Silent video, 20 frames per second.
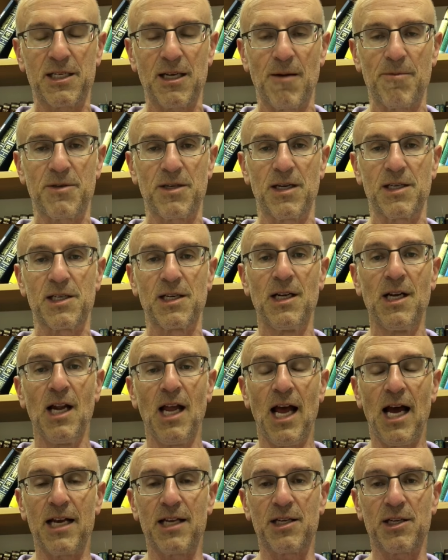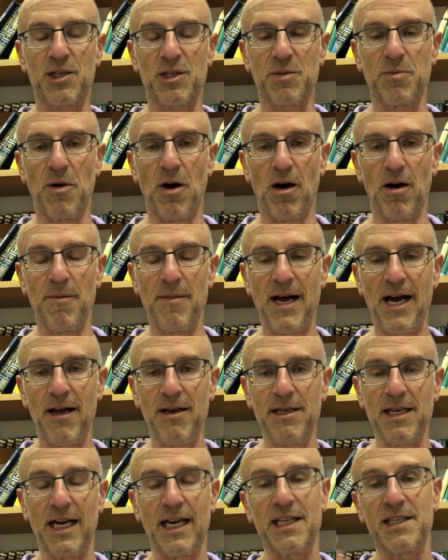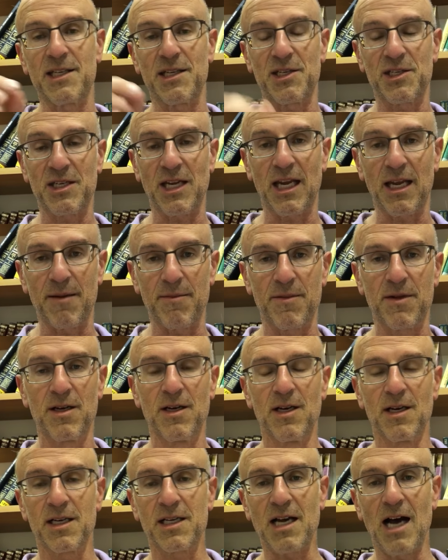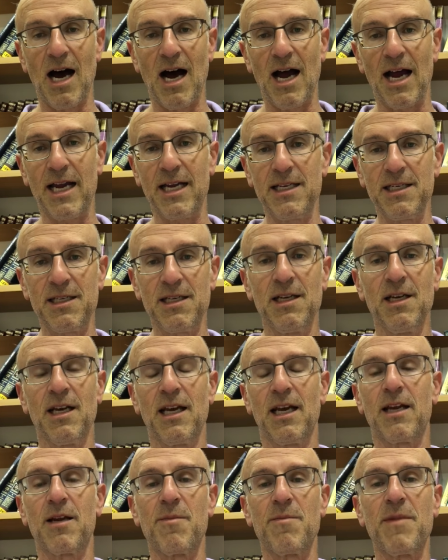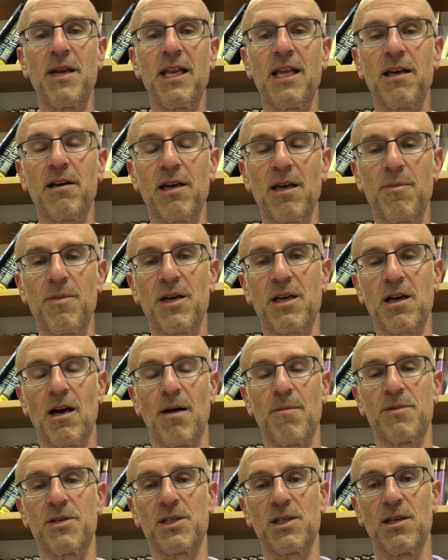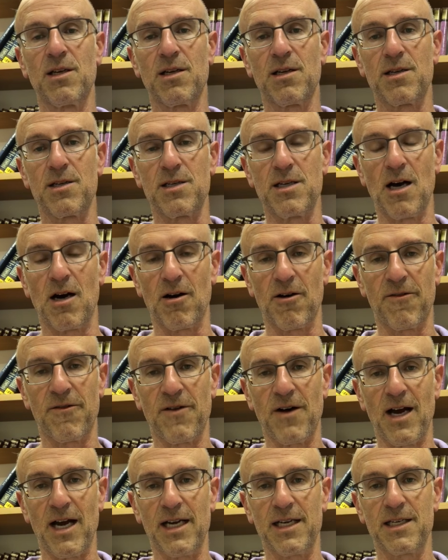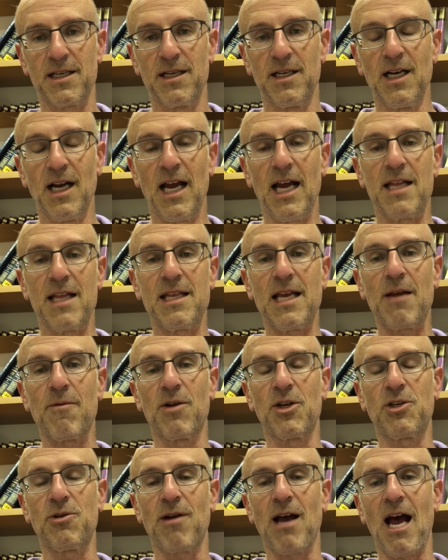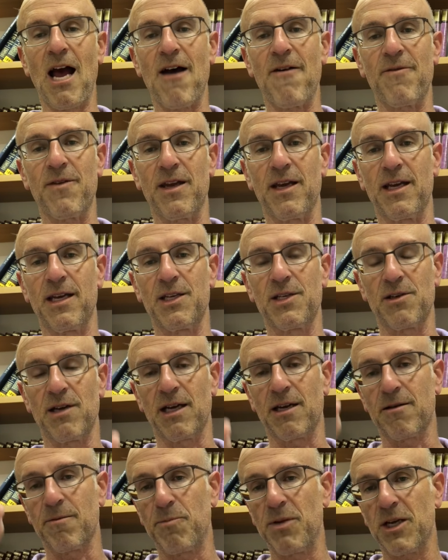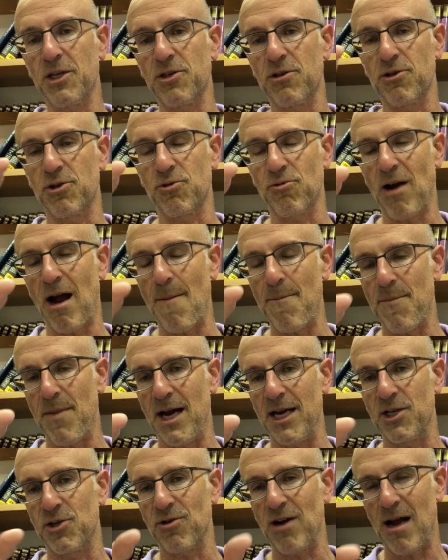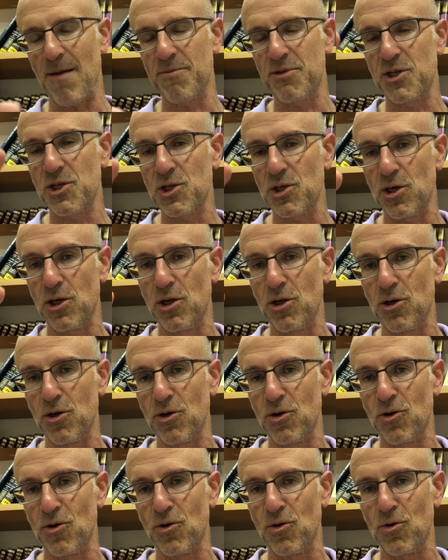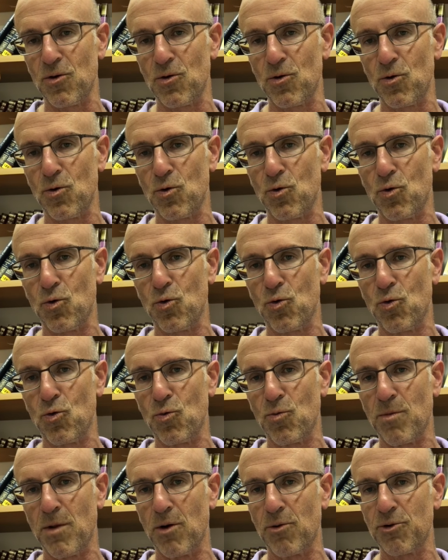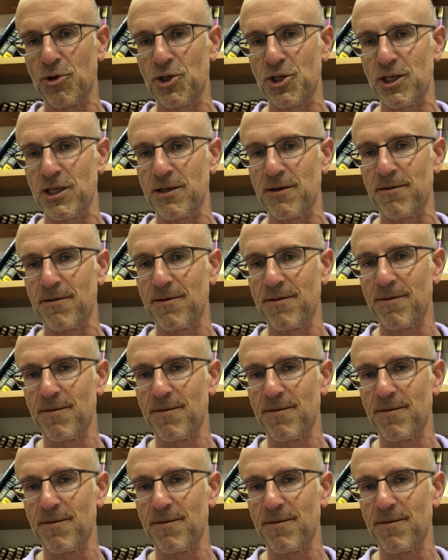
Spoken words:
substance, and it's a small amount, and it's the same kind, it immediately becomes nullified. And then what you have is, like, picture drop by drop, slow motion.